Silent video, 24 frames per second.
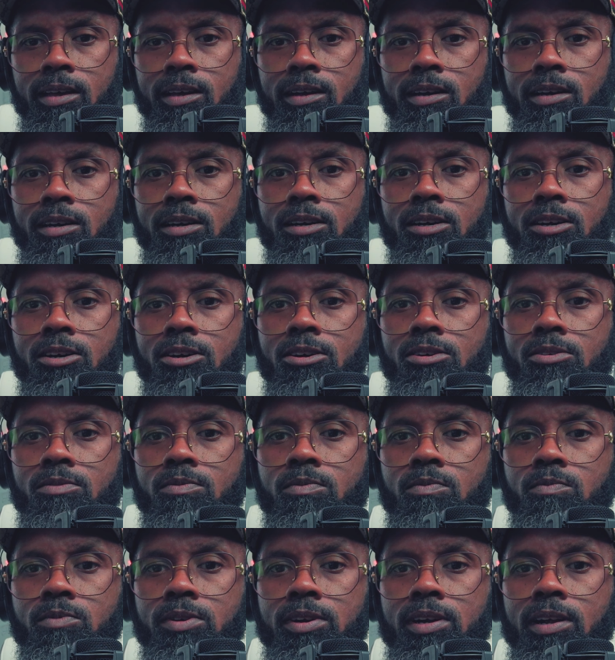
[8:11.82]
uh,
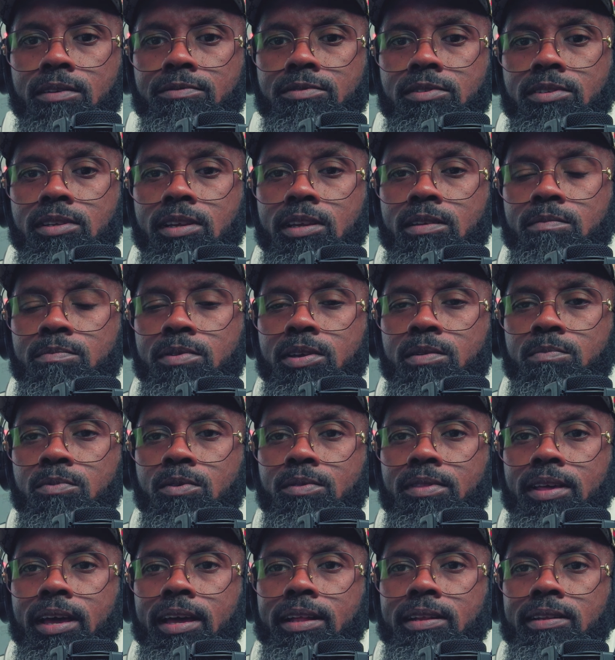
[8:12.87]
where I've seen people
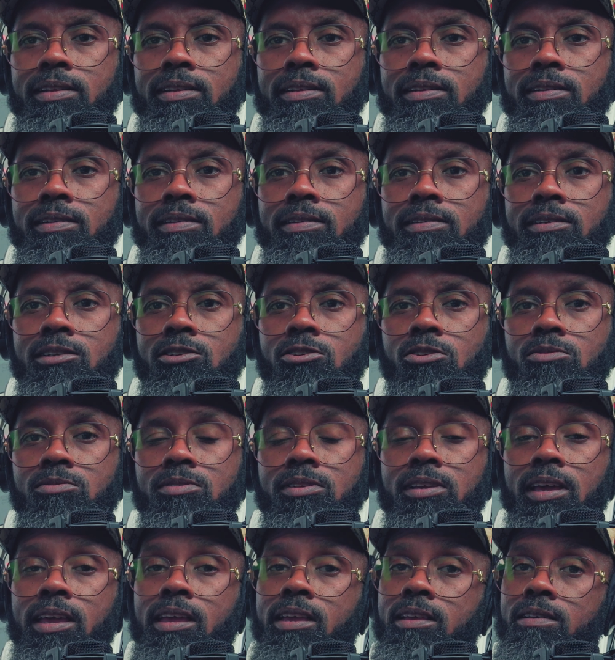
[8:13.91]
that you know
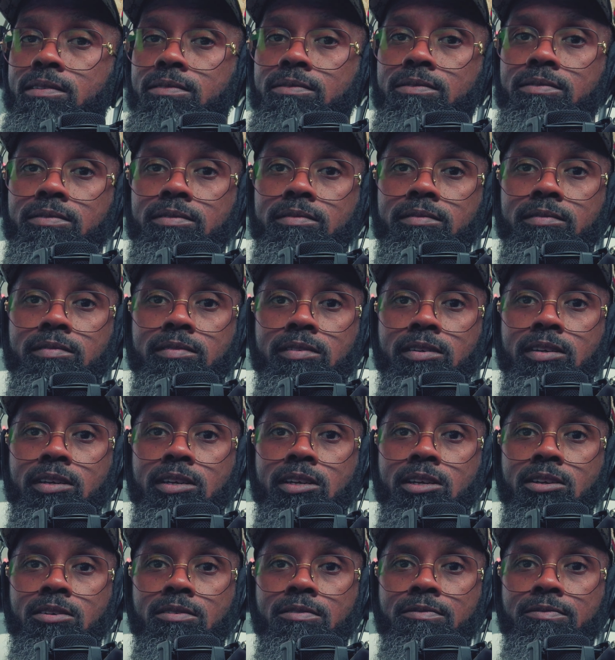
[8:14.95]
gave
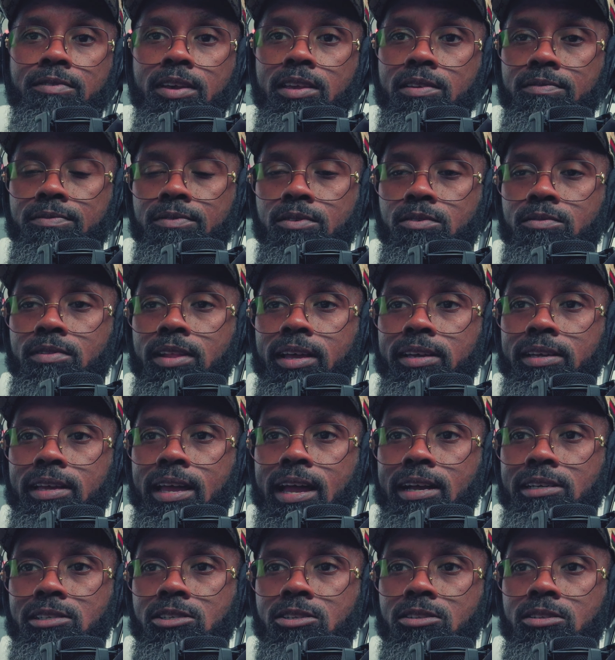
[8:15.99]
faithful like
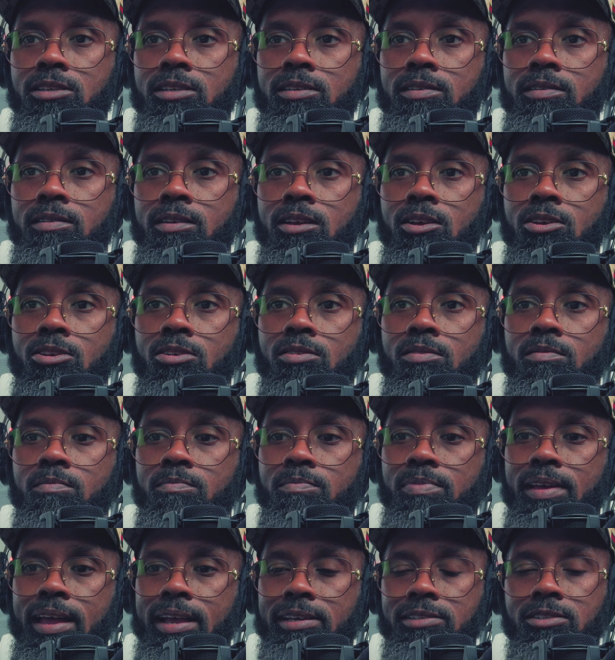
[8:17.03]
actually
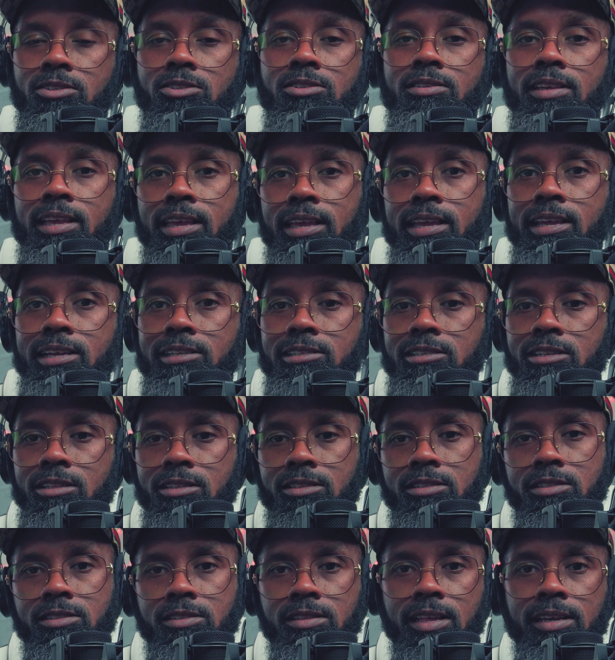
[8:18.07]
pastors aids and
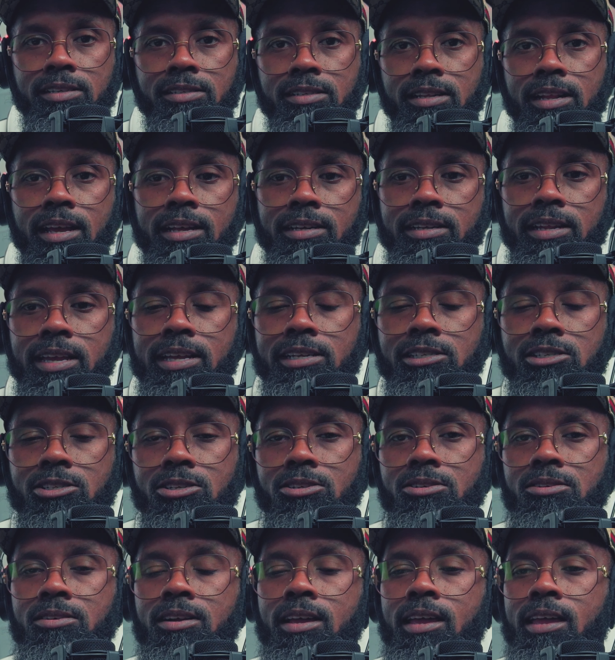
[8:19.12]
things of that
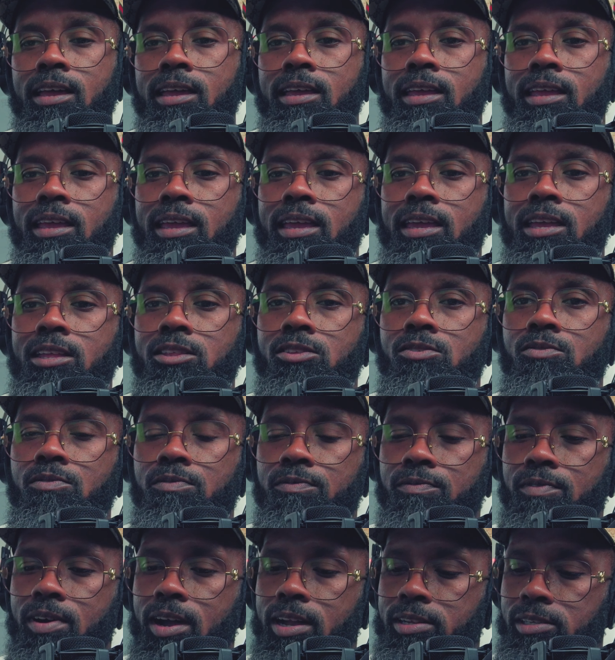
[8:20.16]
nature and you
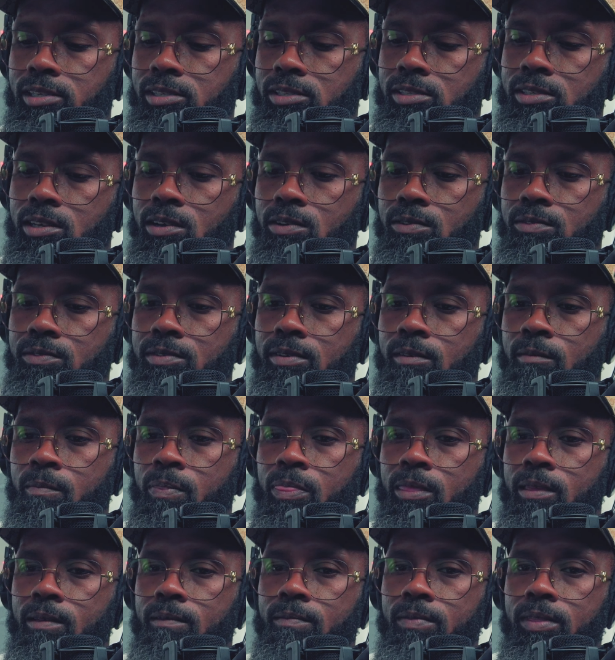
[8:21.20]
find yourself
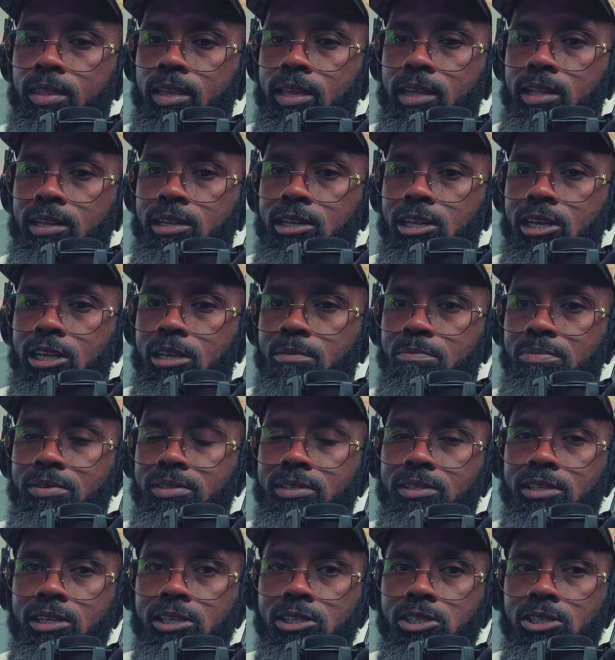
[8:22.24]
in a
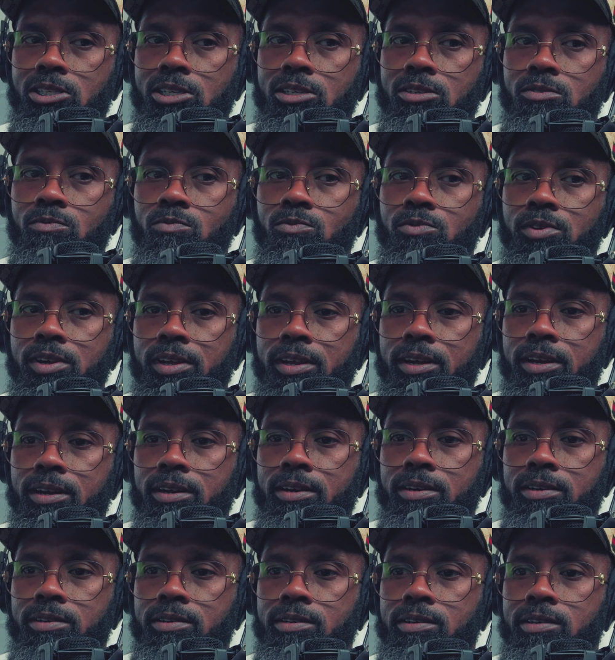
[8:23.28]
position
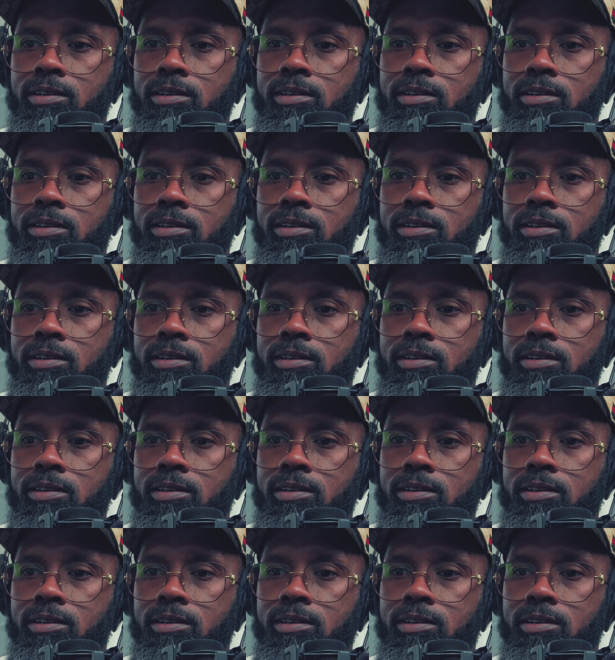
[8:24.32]
where